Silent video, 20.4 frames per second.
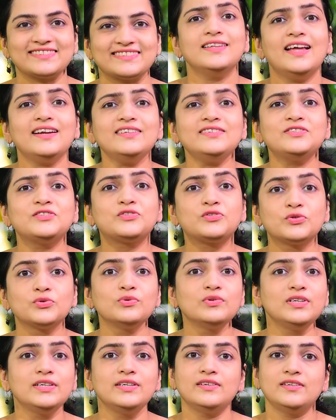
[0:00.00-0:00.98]
That is
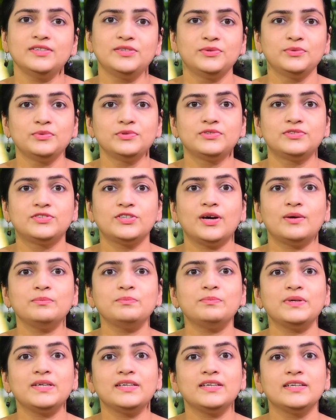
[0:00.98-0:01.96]
truly a huge
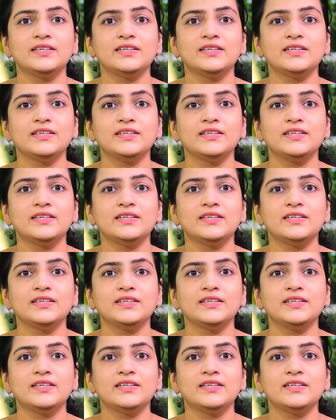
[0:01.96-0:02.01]
jump